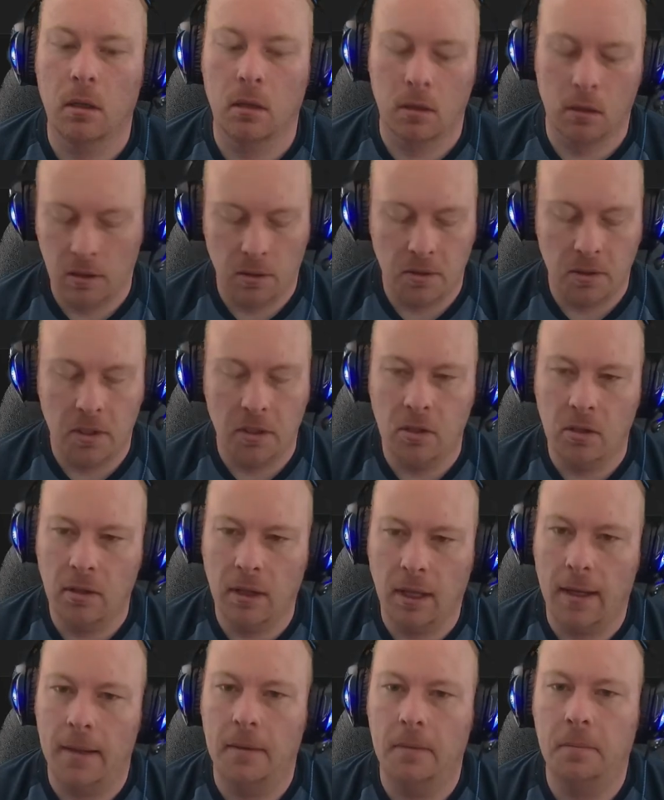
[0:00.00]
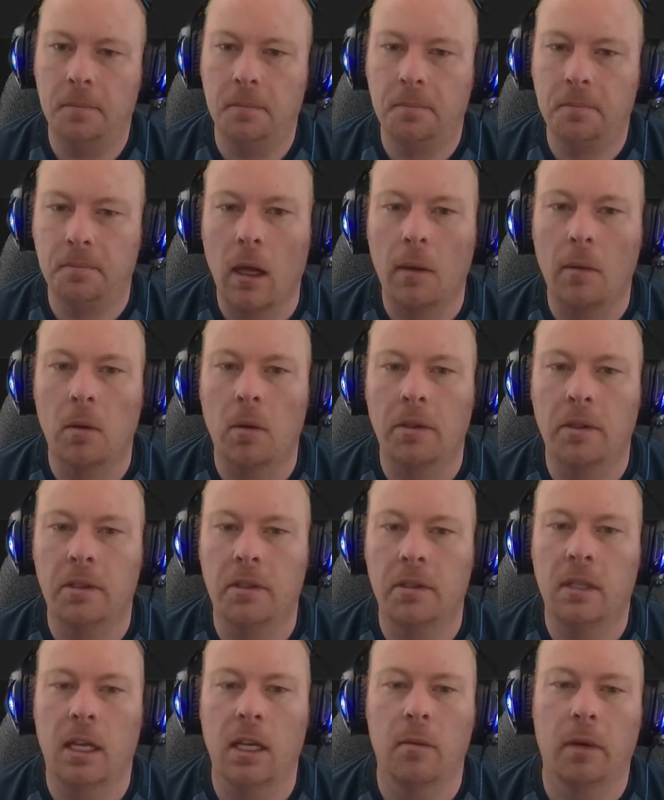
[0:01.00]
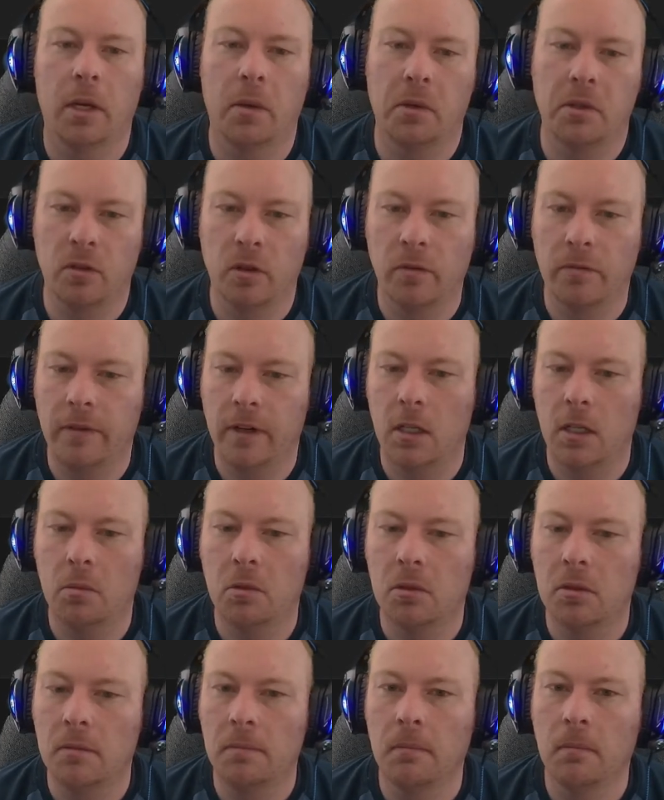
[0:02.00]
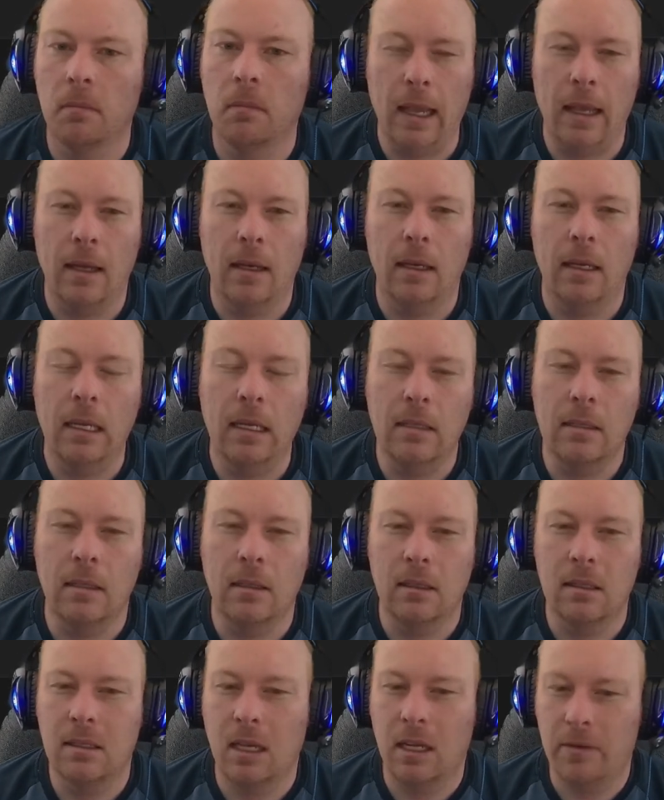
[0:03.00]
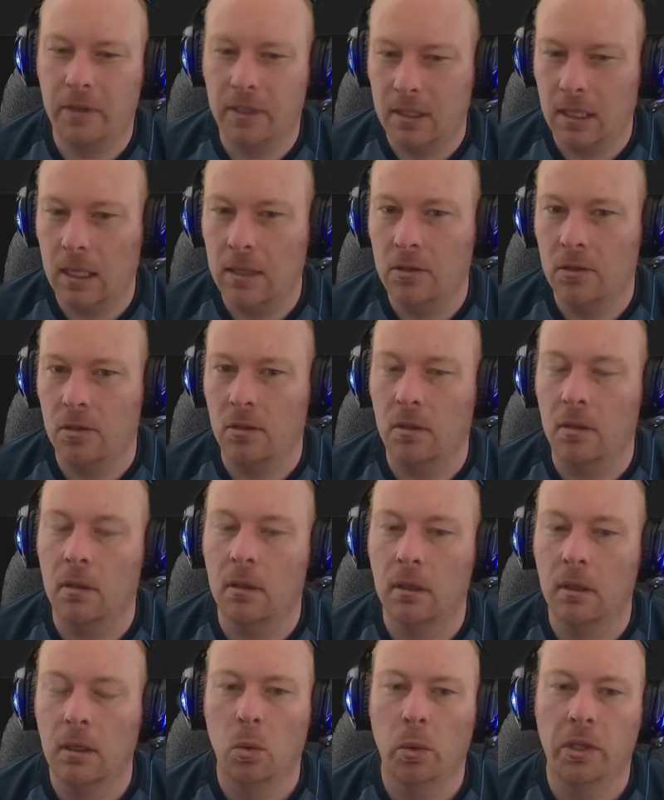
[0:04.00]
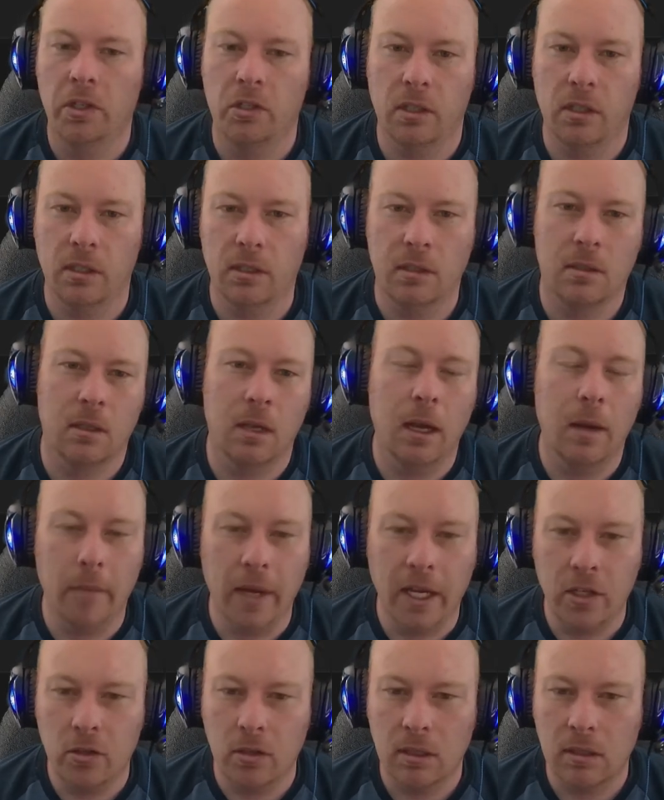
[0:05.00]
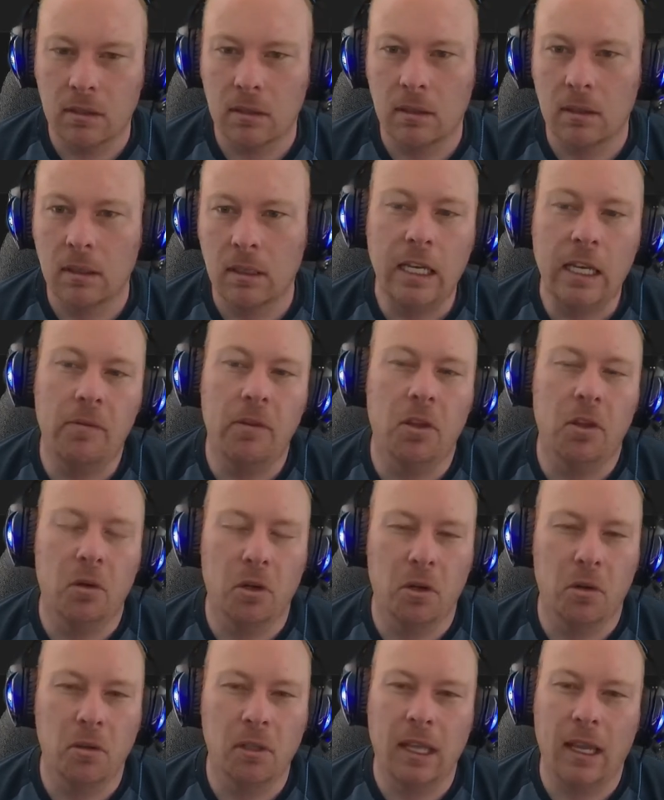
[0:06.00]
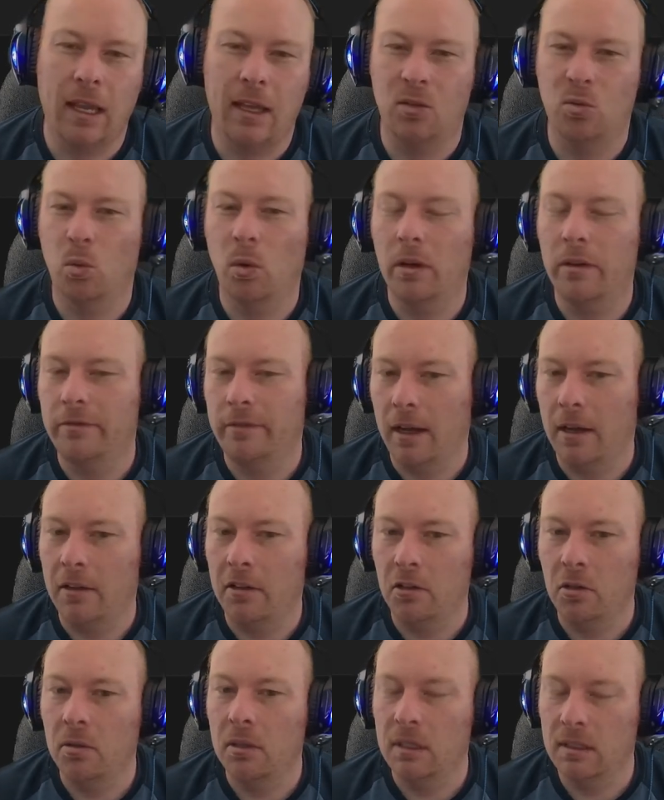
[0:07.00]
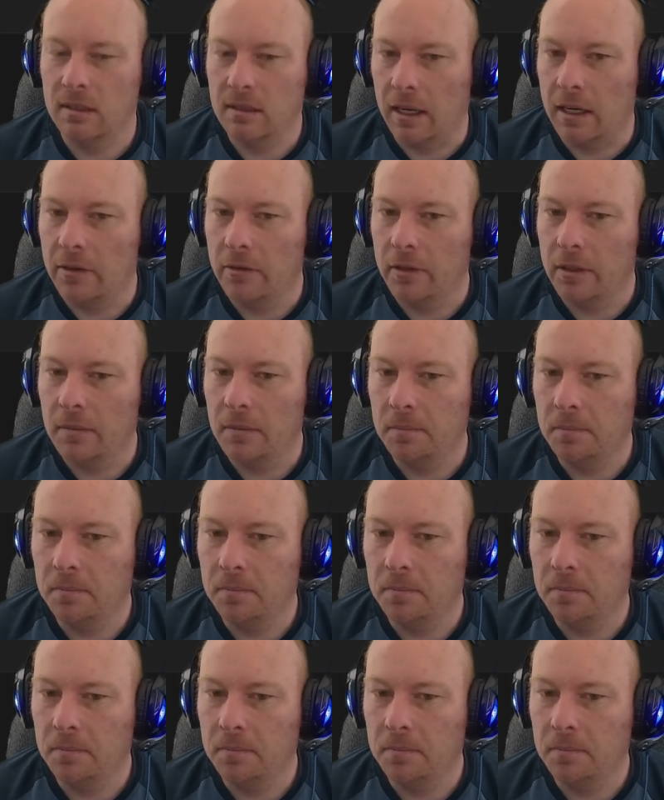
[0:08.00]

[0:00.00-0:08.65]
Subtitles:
So to do that, I'm going to take my result variable, and it's still inside of a tensor, which is a matrix, even though it only has one value inside of it.